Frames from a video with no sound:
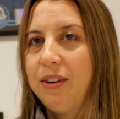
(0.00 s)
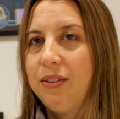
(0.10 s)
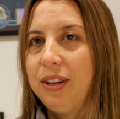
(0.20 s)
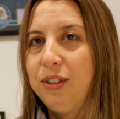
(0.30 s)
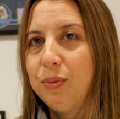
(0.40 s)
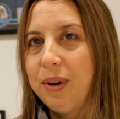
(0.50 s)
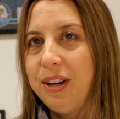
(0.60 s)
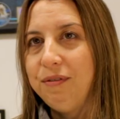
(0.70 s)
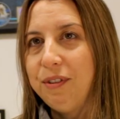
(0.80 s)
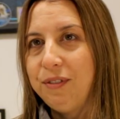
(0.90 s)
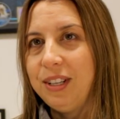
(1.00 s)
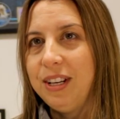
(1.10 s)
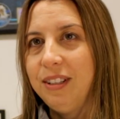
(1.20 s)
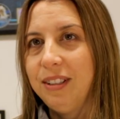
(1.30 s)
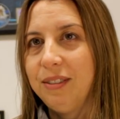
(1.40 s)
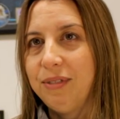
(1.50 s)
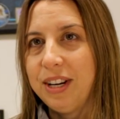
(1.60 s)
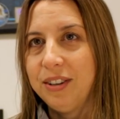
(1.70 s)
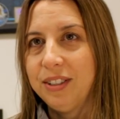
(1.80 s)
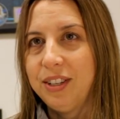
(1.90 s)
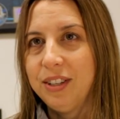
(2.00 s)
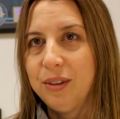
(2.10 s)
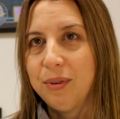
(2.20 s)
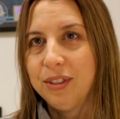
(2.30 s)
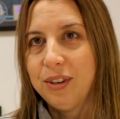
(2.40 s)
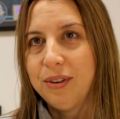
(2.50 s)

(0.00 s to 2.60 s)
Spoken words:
So in 2015, the radio station was